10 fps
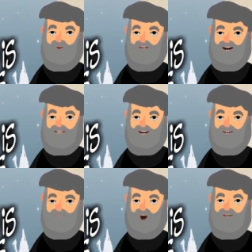we can
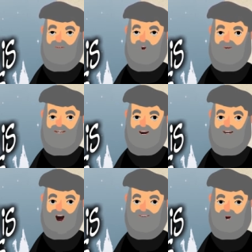celebrate the holy
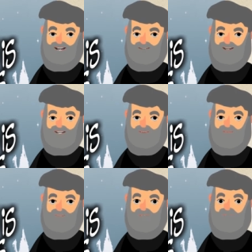day of Christmas,
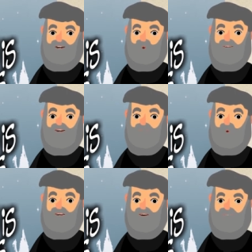by
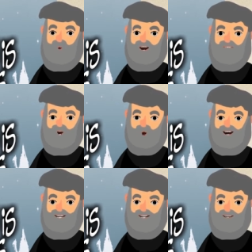remembering the birth of
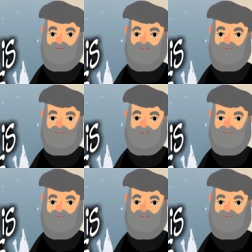Christ.